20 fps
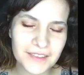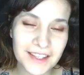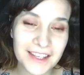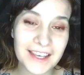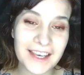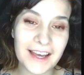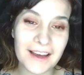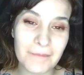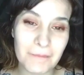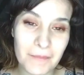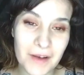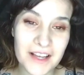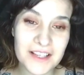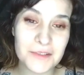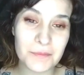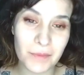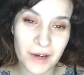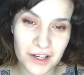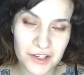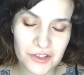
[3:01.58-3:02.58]
Get
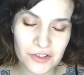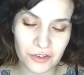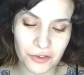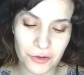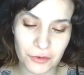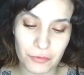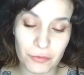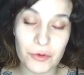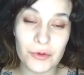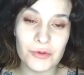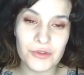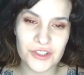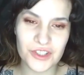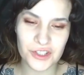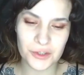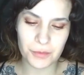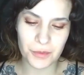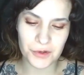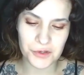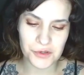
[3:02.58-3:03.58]
as much on the root
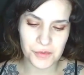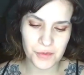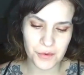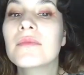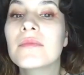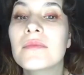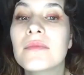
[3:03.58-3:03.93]
as possible.